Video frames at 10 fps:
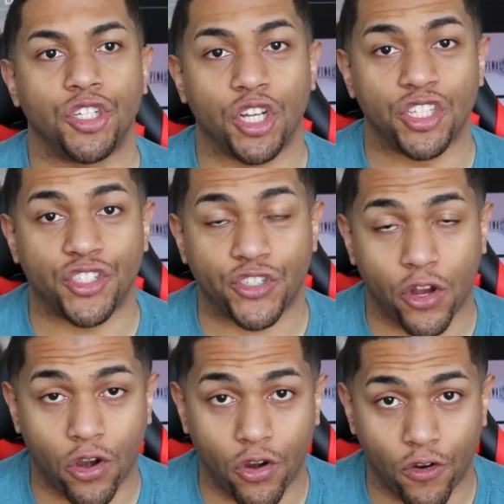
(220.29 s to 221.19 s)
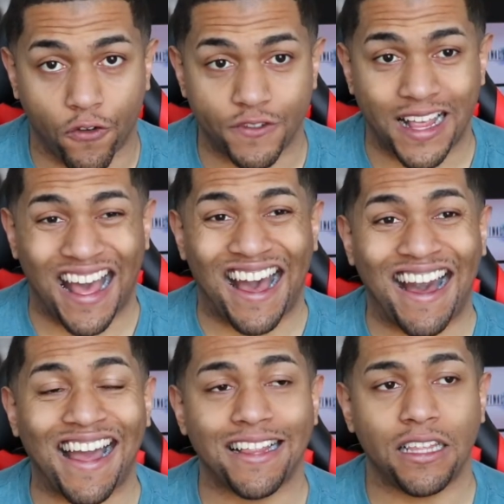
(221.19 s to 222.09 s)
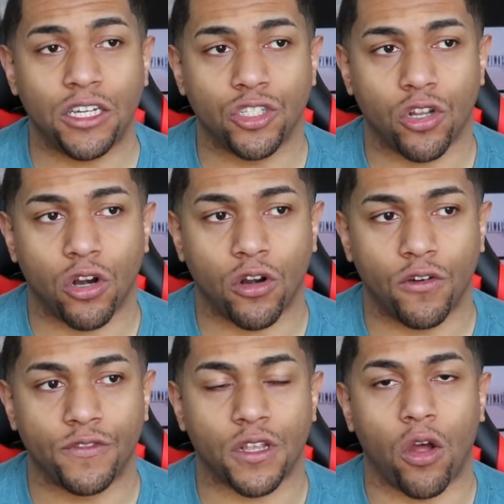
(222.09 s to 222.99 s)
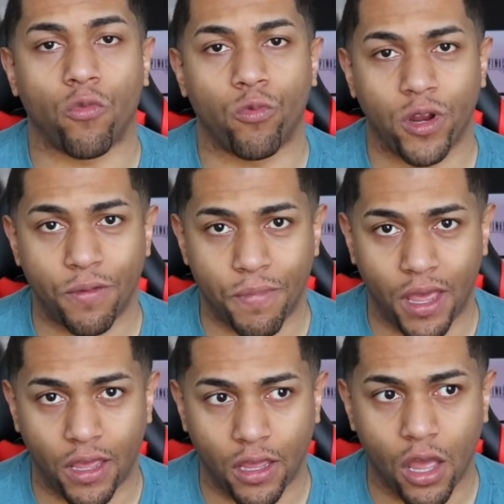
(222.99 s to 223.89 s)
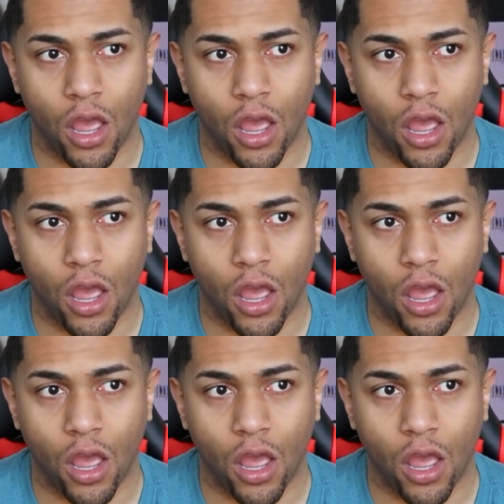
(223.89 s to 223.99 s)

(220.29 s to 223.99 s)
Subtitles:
highly deserves a remake